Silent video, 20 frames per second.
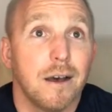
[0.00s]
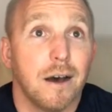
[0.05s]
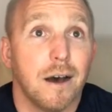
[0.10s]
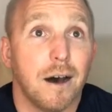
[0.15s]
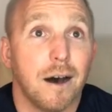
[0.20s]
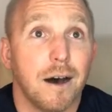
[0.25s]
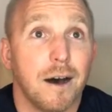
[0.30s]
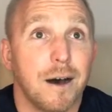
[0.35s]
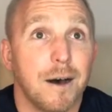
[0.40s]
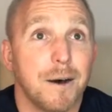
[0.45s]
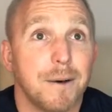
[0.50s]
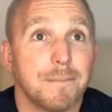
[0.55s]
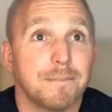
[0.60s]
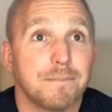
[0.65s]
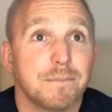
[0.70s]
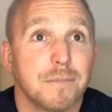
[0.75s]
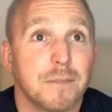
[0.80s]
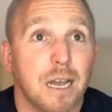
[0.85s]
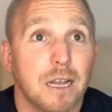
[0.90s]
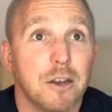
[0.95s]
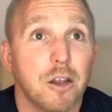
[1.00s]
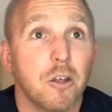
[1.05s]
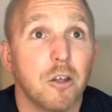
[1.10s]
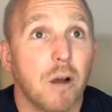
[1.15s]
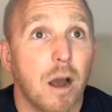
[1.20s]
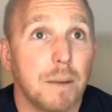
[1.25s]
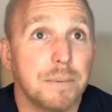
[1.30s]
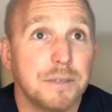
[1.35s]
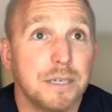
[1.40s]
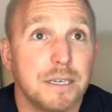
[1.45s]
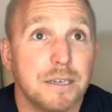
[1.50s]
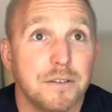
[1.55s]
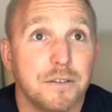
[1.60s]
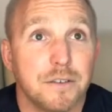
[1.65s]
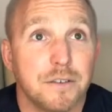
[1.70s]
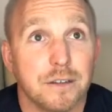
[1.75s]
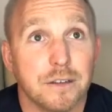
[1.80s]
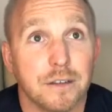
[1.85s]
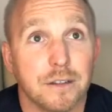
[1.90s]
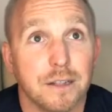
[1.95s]
Another option is
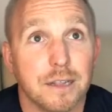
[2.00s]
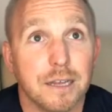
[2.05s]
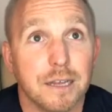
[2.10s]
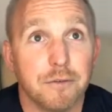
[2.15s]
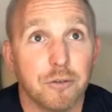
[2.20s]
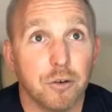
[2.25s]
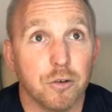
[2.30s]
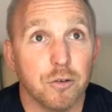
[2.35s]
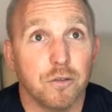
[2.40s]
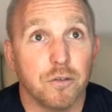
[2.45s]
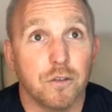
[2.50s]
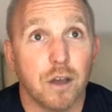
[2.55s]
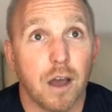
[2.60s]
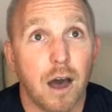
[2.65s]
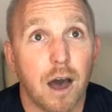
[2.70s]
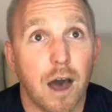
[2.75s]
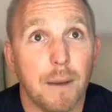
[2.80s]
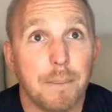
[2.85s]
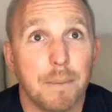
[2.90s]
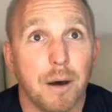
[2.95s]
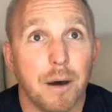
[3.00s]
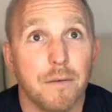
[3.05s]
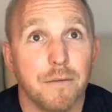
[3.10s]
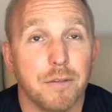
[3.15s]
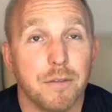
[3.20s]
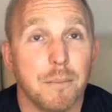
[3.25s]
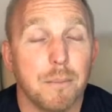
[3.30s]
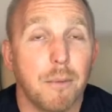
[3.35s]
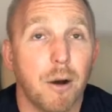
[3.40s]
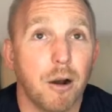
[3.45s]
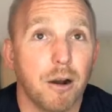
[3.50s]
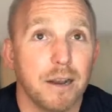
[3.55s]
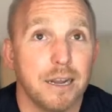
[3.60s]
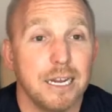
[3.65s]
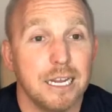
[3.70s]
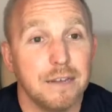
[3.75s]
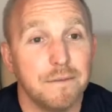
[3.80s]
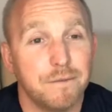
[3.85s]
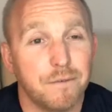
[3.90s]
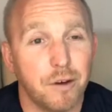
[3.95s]
to deliver top of the
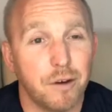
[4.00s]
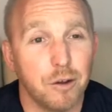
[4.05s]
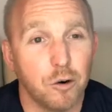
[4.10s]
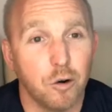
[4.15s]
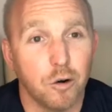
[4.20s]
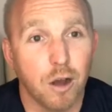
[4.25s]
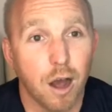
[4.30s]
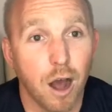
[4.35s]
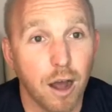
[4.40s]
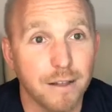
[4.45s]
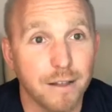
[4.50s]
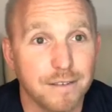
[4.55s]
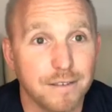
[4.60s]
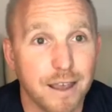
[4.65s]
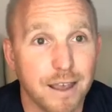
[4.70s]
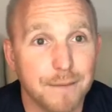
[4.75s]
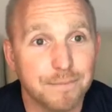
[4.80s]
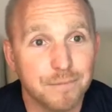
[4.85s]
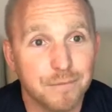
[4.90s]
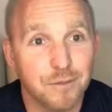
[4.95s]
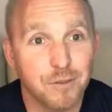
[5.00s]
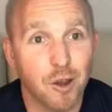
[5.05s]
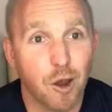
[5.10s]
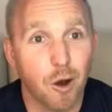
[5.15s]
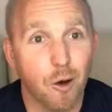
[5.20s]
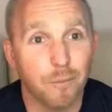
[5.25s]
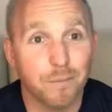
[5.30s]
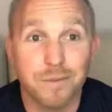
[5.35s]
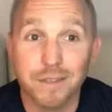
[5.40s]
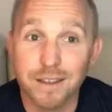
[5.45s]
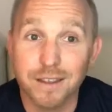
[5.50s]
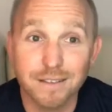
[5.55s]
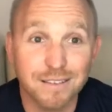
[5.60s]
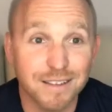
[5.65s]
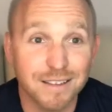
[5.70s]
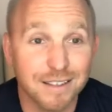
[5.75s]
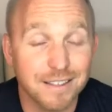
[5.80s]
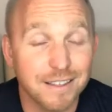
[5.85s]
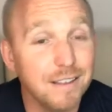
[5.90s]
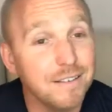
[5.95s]
marketing funnel content. So
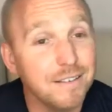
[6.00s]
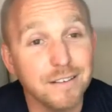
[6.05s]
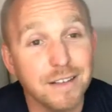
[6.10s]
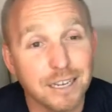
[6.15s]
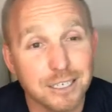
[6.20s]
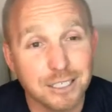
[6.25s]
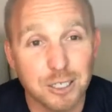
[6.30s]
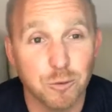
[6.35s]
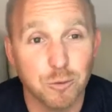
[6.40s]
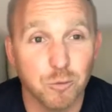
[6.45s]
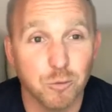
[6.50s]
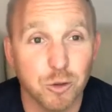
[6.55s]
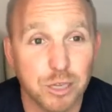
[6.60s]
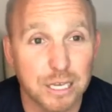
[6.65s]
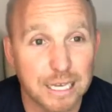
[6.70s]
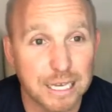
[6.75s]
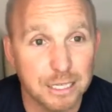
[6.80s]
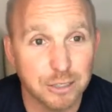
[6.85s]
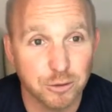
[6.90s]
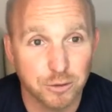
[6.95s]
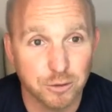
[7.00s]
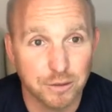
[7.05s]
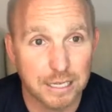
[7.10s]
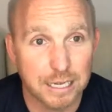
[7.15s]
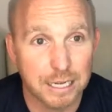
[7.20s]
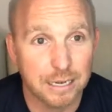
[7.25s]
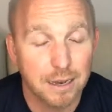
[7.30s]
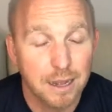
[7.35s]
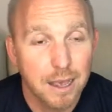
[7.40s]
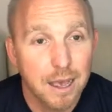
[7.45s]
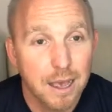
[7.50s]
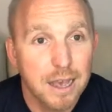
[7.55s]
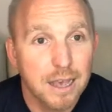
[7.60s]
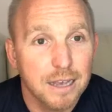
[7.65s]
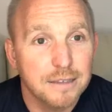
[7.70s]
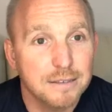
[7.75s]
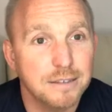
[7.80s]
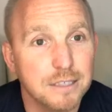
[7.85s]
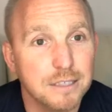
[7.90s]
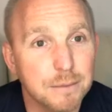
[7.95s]
this is actually really interesting,
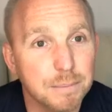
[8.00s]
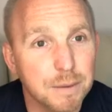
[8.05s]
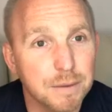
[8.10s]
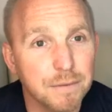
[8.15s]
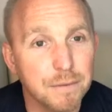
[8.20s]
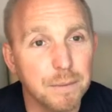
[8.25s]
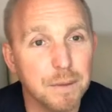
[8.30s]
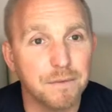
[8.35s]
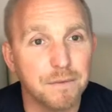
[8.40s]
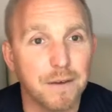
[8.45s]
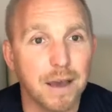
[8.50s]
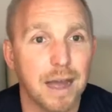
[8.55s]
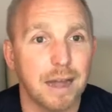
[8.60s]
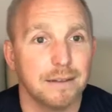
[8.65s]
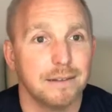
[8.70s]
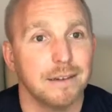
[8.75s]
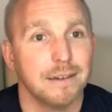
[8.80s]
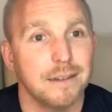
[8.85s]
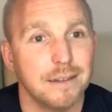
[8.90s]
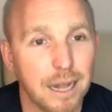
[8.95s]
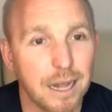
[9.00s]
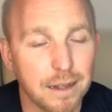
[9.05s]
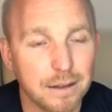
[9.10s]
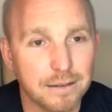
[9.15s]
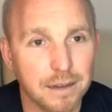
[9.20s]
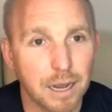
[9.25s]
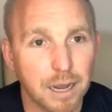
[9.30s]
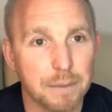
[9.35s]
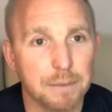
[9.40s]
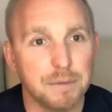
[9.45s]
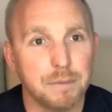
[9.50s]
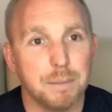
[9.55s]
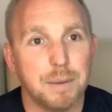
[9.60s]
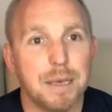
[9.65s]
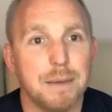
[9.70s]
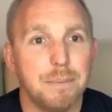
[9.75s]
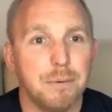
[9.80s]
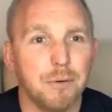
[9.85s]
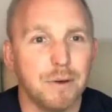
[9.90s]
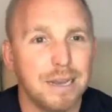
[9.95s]
simply from the fact that a lot of times
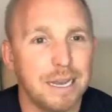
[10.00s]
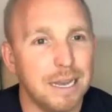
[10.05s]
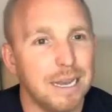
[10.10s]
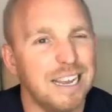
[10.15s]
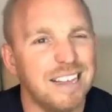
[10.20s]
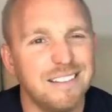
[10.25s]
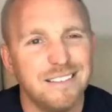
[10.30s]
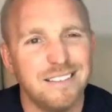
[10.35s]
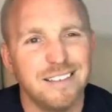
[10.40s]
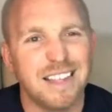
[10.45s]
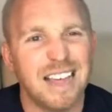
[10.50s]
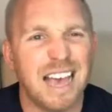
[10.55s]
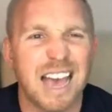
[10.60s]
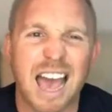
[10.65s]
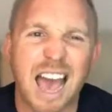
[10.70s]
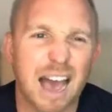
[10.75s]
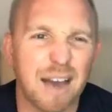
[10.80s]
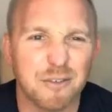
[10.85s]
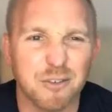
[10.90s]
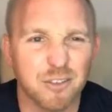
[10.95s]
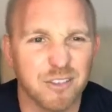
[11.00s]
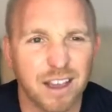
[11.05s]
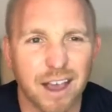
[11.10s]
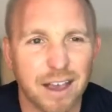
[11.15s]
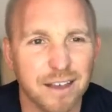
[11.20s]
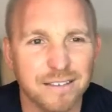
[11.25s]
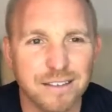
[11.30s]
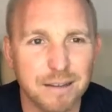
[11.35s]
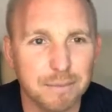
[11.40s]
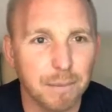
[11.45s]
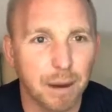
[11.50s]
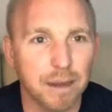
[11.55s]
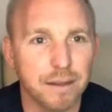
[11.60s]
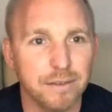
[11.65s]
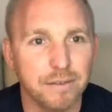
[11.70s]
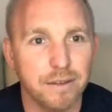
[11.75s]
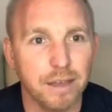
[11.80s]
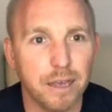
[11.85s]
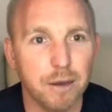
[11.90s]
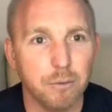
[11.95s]
people get into that advertising
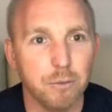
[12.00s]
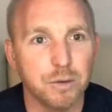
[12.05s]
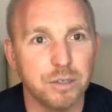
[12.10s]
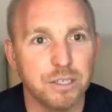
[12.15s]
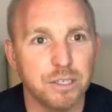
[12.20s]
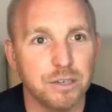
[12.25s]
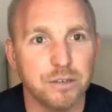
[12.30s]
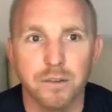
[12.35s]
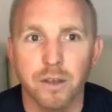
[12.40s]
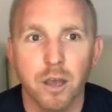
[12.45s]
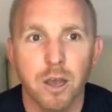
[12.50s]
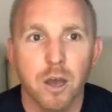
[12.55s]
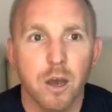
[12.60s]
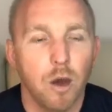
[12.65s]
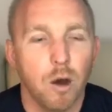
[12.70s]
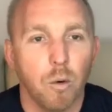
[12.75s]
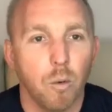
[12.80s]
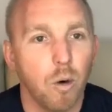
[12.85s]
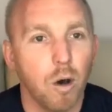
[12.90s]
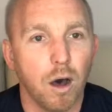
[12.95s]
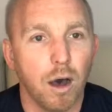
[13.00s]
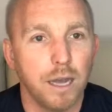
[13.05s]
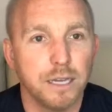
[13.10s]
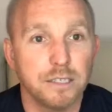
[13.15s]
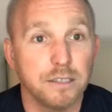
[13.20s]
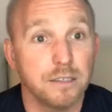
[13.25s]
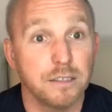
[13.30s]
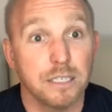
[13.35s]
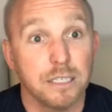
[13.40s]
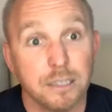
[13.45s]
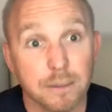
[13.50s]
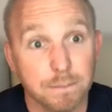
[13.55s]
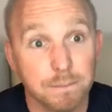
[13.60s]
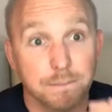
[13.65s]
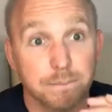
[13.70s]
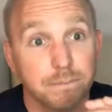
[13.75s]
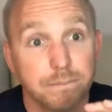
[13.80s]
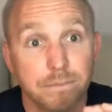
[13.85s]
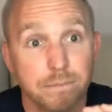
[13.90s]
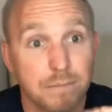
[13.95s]
mindset, which is, well, I just need to
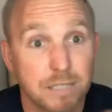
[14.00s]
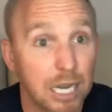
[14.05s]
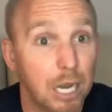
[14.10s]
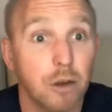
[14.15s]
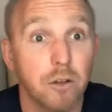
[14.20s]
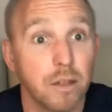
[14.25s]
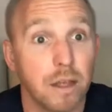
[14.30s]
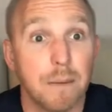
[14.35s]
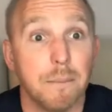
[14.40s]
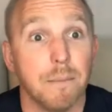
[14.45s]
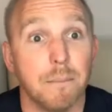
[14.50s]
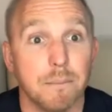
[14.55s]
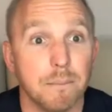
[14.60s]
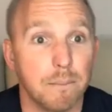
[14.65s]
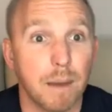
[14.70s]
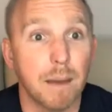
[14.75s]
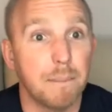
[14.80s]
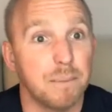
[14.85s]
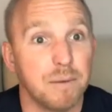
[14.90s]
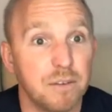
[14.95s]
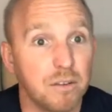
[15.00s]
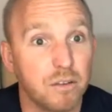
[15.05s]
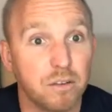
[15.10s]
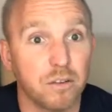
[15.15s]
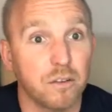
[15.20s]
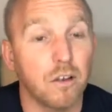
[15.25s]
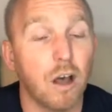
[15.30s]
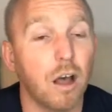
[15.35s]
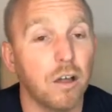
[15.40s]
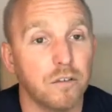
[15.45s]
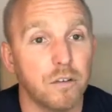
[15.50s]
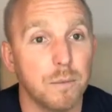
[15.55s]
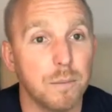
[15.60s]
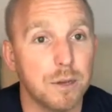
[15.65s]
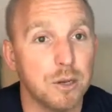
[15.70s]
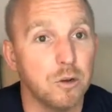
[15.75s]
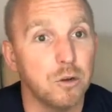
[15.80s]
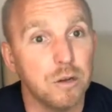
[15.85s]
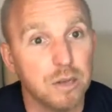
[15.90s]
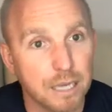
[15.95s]
tell them my business is awesome
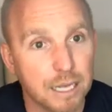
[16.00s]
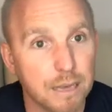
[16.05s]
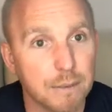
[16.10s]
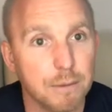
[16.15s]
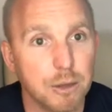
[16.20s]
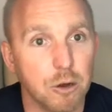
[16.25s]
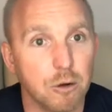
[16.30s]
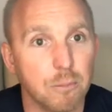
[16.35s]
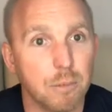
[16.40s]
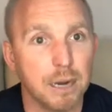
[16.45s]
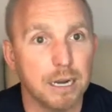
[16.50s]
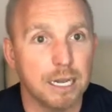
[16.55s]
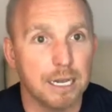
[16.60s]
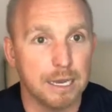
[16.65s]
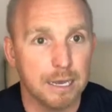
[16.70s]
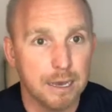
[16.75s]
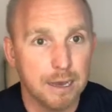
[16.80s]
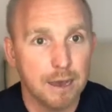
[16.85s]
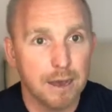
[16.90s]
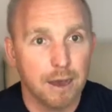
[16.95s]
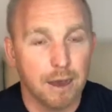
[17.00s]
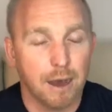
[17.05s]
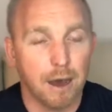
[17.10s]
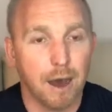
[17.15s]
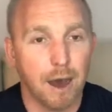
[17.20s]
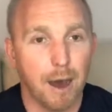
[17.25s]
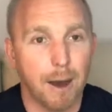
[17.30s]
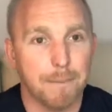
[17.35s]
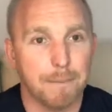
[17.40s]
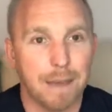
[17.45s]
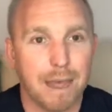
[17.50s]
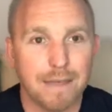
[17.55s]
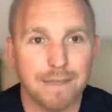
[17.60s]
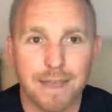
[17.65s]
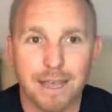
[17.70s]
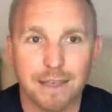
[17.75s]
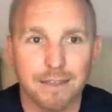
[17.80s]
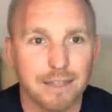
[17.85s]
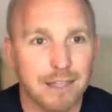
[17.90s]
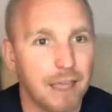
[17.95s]
and you need to give me your money. And
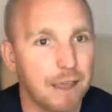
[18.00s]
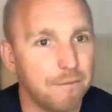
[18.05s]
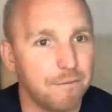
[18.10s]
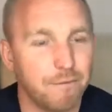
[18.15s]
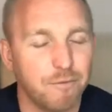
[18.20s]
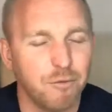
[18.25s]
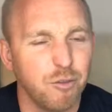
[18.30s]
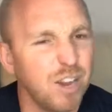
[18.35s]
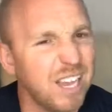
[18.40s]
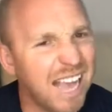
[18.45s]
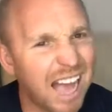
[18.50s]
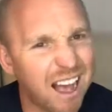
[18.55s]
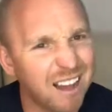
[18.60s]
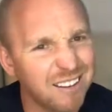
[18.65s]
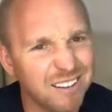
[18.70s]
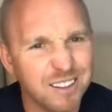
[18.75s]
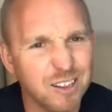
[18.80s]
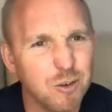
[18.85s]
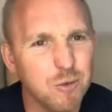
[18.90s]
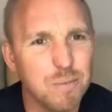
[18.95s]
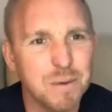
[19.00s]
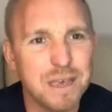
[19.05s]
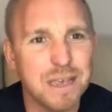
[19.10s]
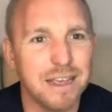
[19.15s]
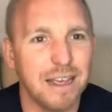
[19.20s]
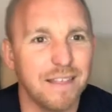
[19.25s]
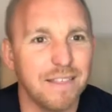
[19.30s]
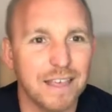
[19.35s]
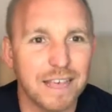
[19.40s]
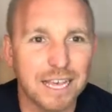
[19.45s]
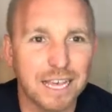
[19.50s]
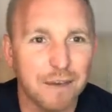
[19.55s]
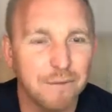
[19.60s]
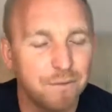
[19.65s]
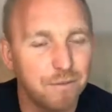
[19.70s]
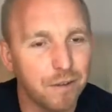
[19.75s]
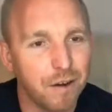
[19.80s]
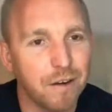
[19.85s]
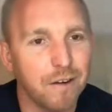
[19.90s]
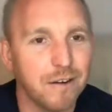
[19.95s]
they freak out a little bit and they get
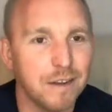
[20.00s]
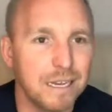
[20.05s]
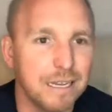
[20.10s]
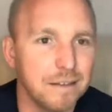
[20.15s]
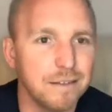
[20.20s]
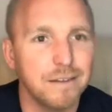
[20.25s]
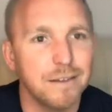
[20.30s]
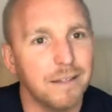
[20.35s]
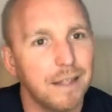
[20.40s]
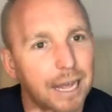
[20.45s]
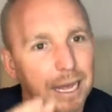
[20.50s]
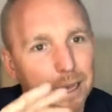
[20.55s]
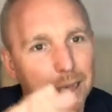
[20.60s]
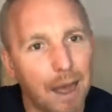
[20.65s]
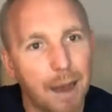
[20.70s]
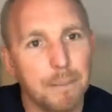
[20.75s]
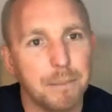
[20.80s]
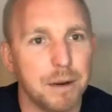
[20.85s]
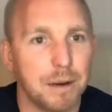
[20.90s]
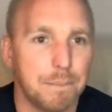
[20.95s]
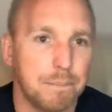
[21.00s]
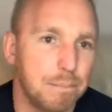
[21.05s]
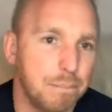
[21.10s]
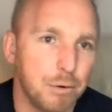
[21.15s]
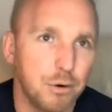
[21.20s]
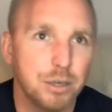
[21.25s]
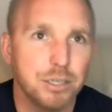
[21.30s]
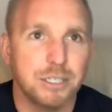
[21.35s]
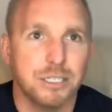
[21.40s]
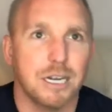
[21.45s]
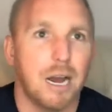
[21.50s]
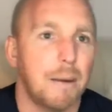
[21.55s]
very into like, I'm gonna push,